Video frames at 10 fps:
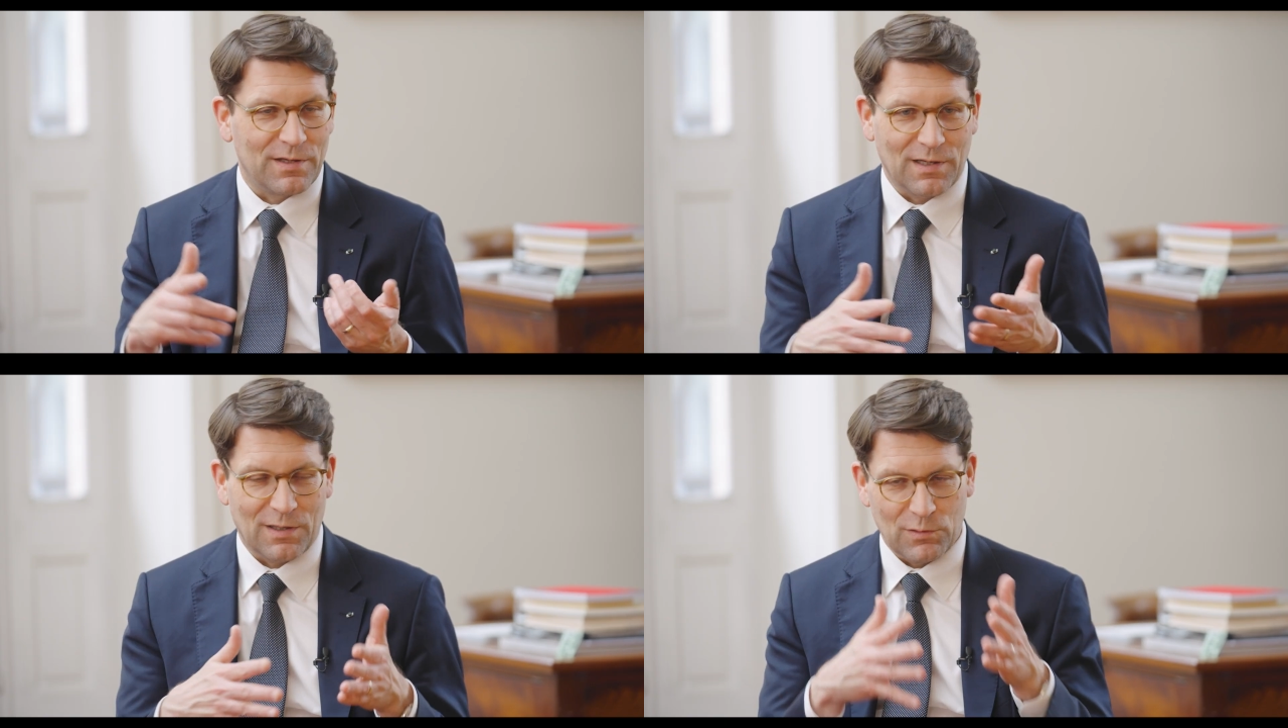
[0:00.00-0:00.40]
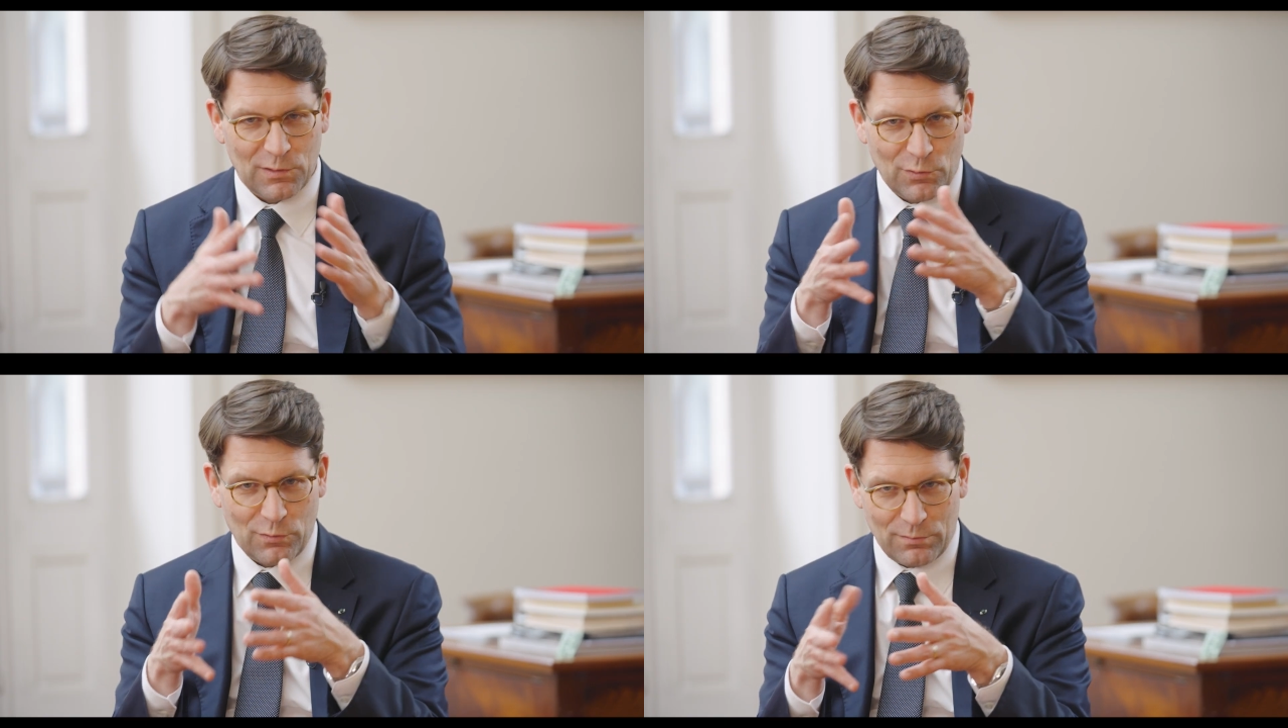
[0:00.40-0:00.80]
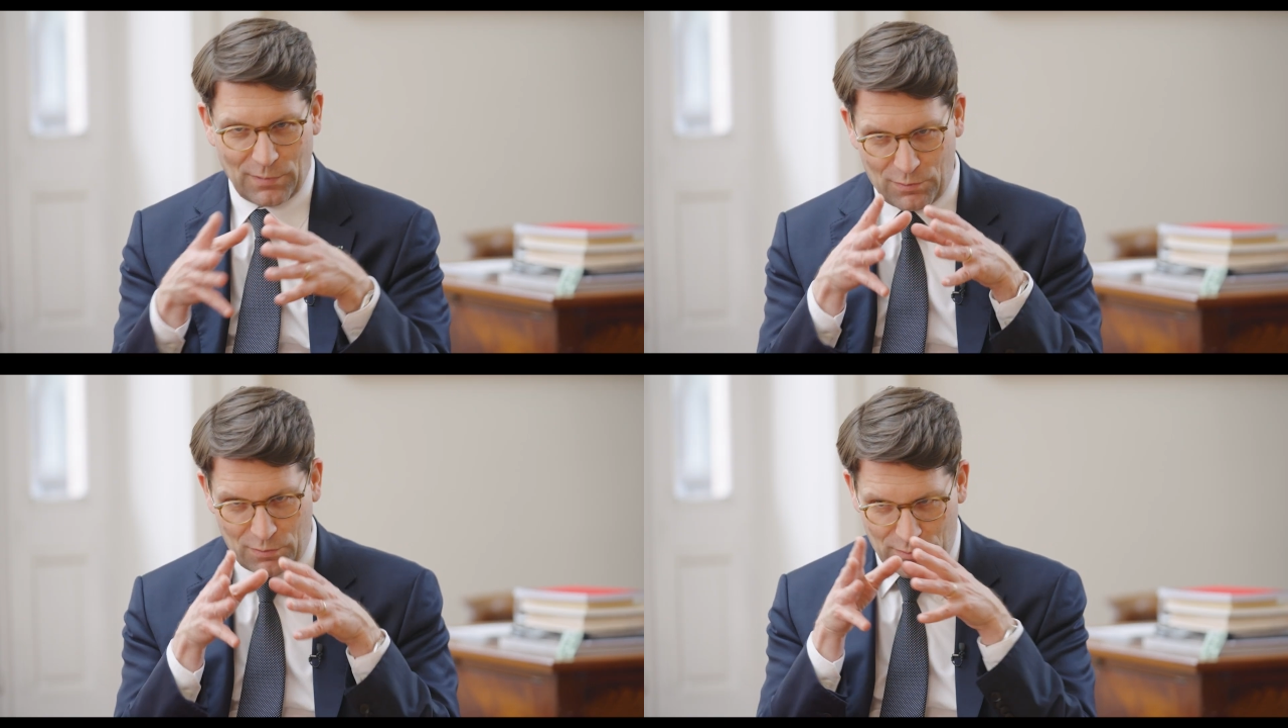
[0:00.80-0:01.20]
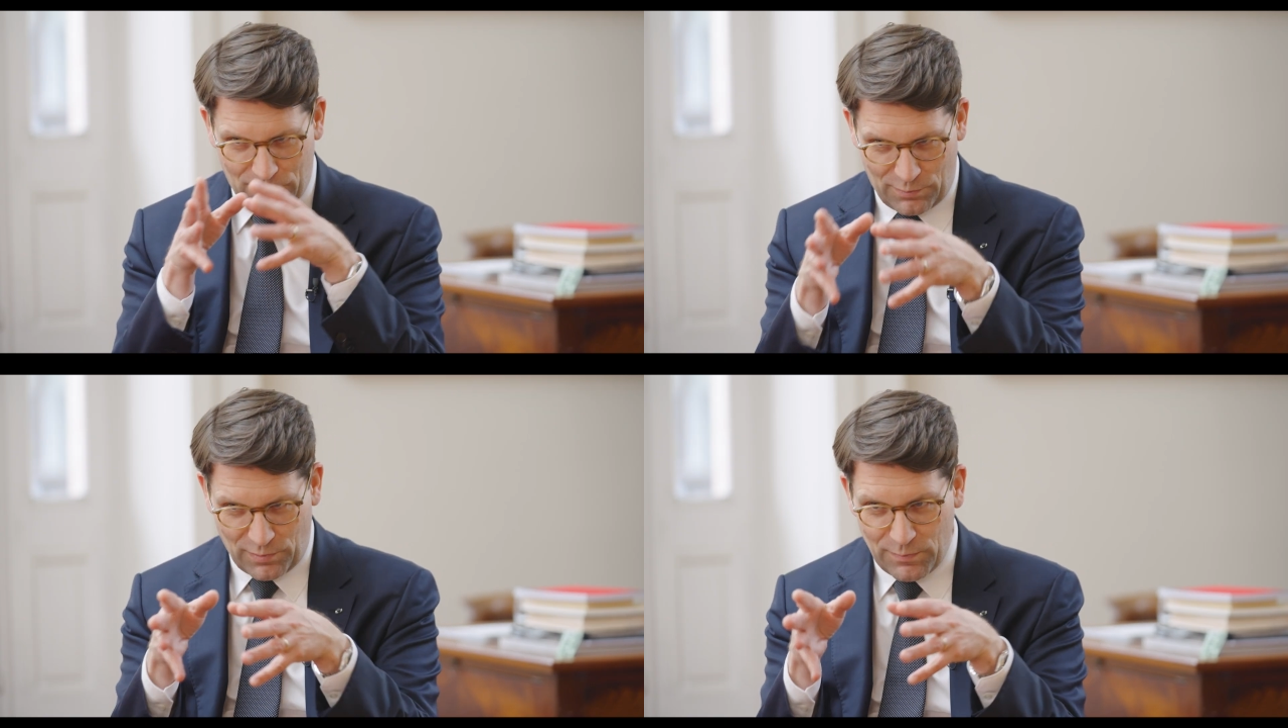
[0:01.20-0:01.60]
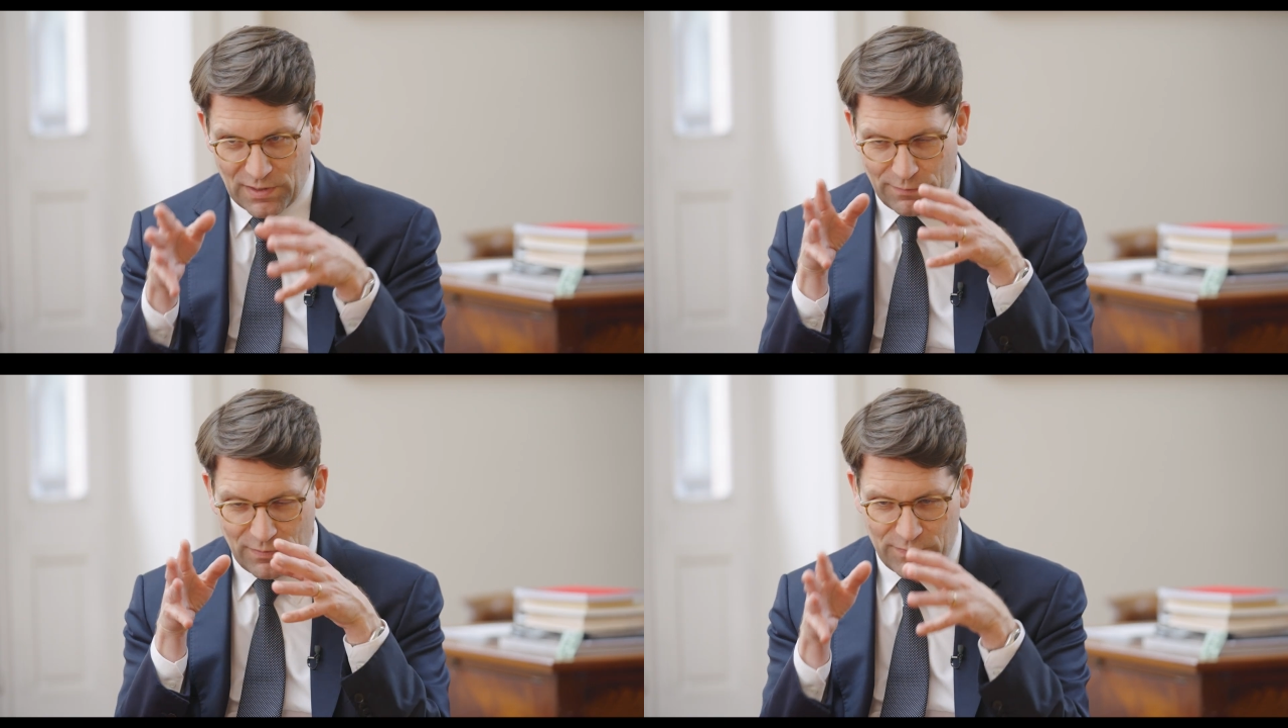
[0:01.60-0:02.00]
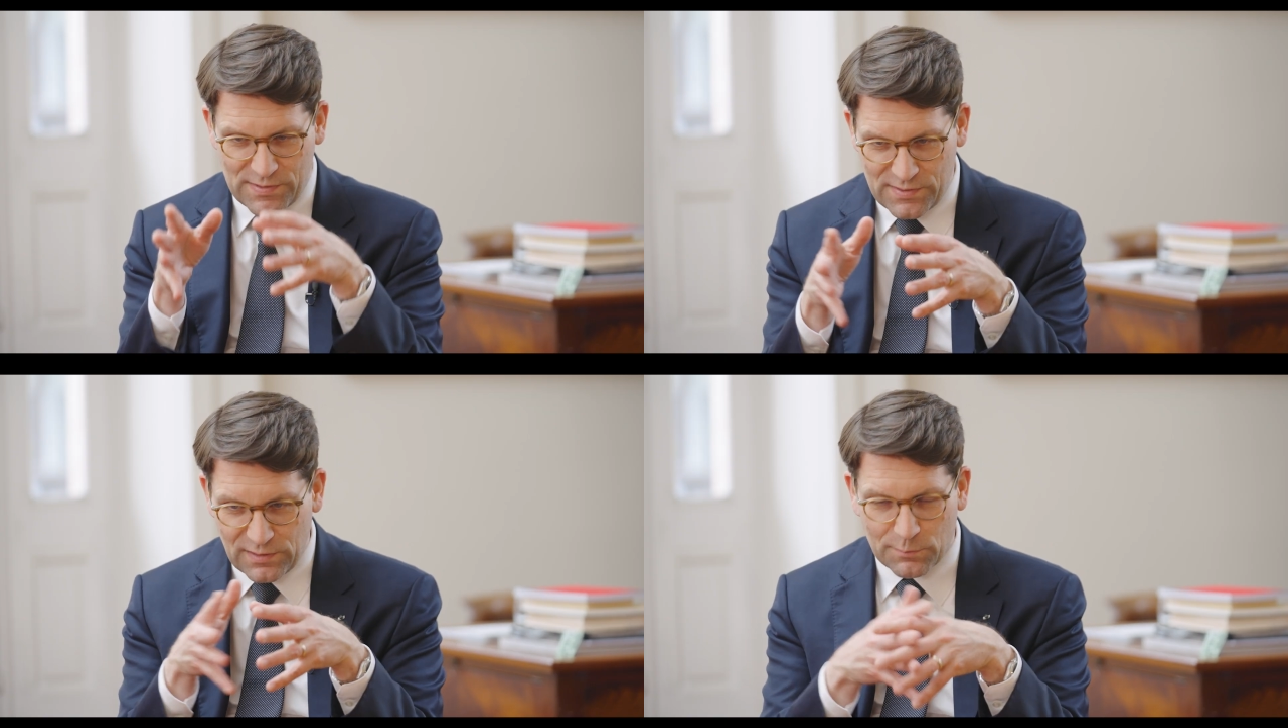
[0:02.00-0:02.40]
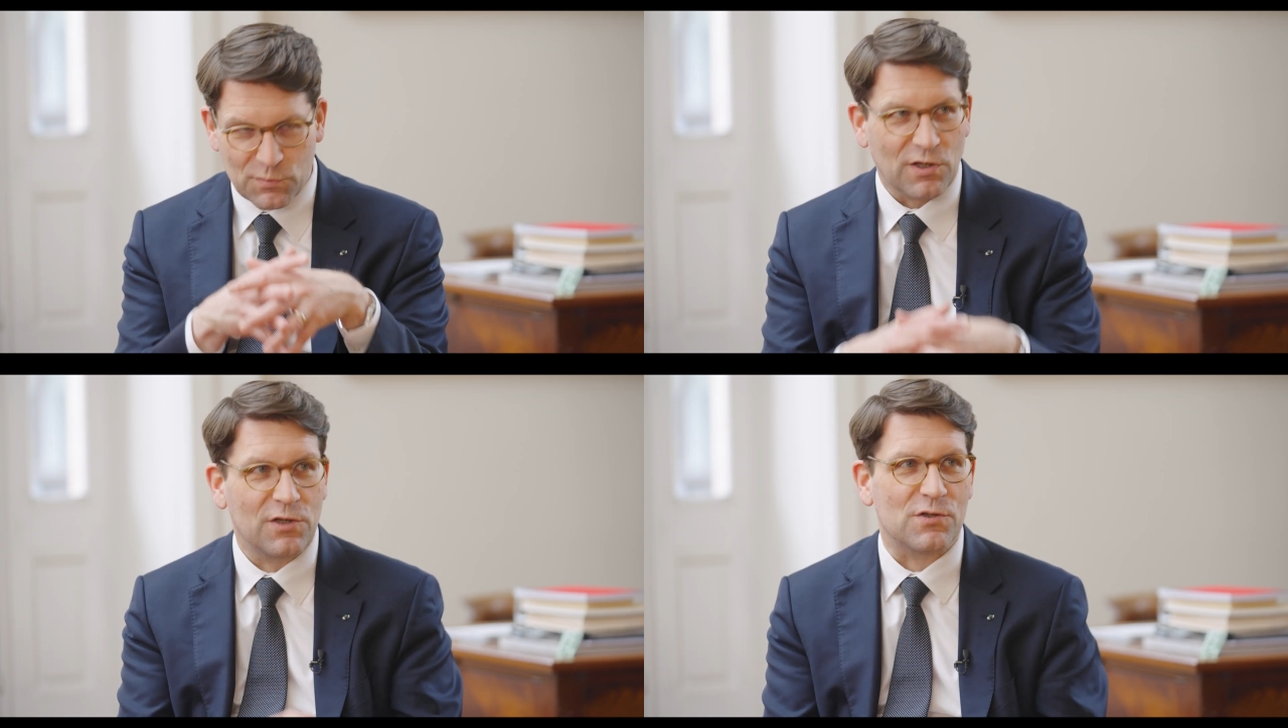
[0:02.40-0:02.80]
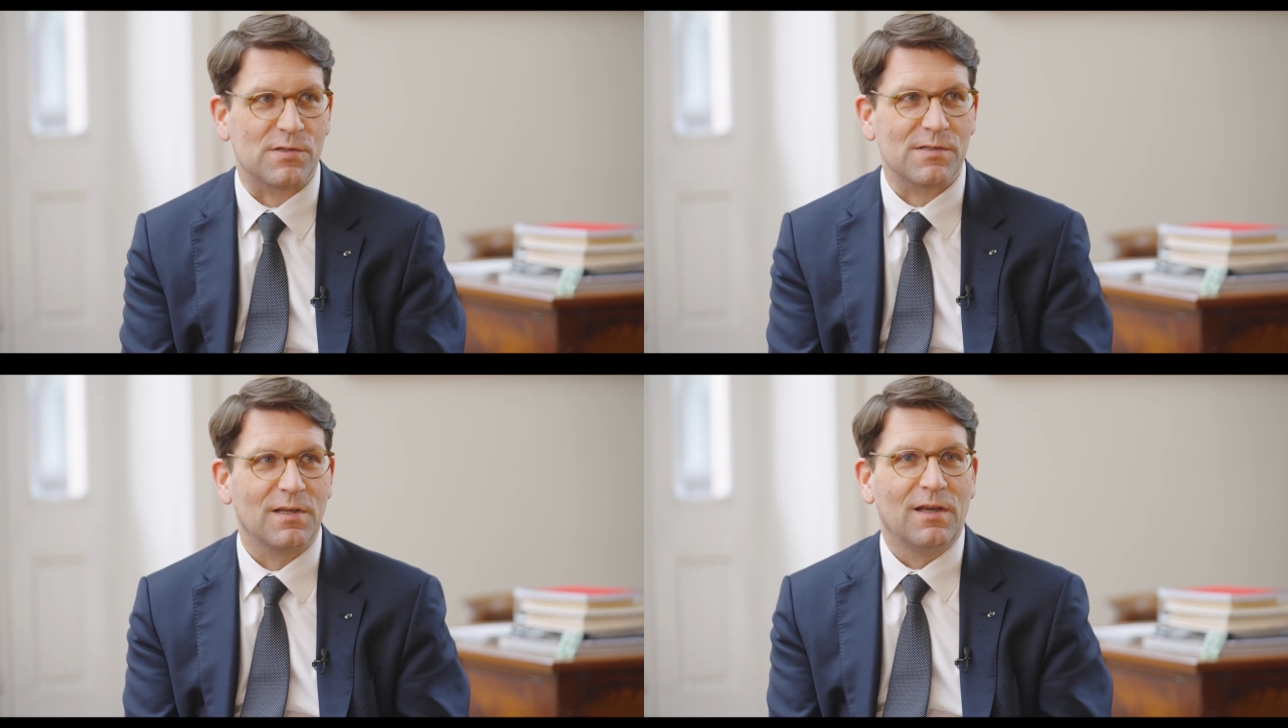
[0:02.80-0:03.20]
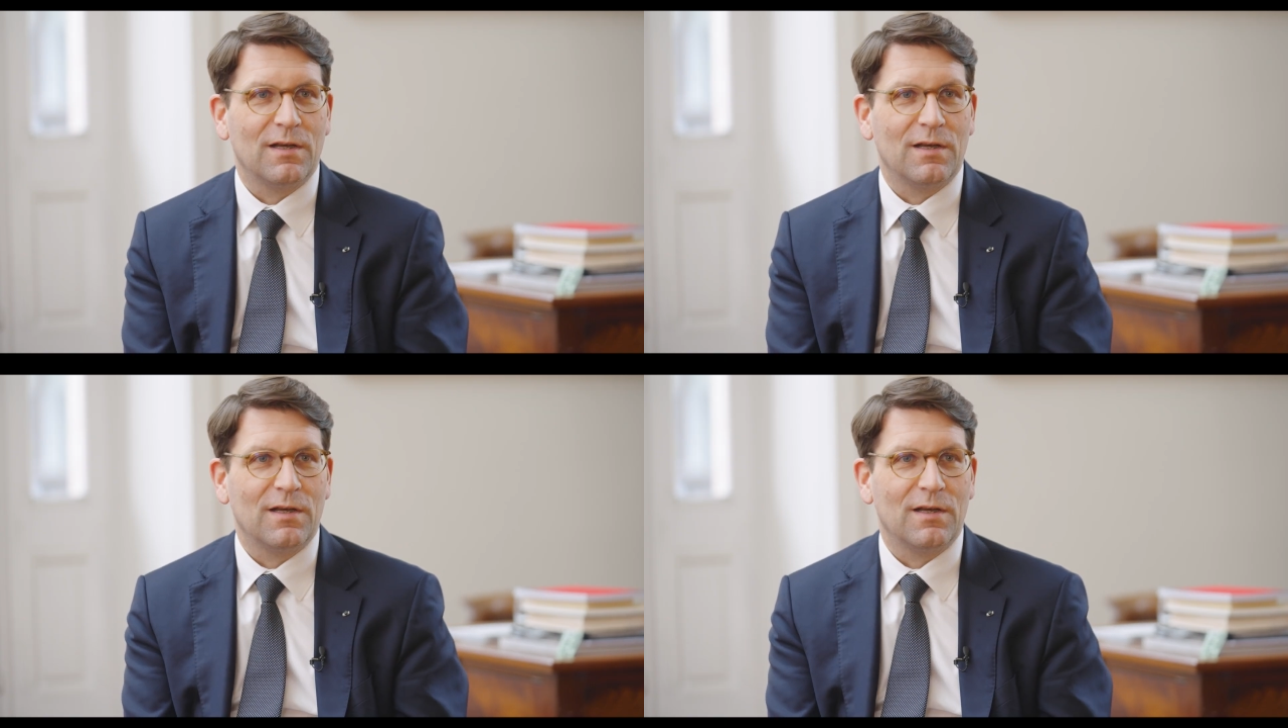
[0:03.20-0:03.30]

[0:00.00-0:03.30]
and the way we see them changes,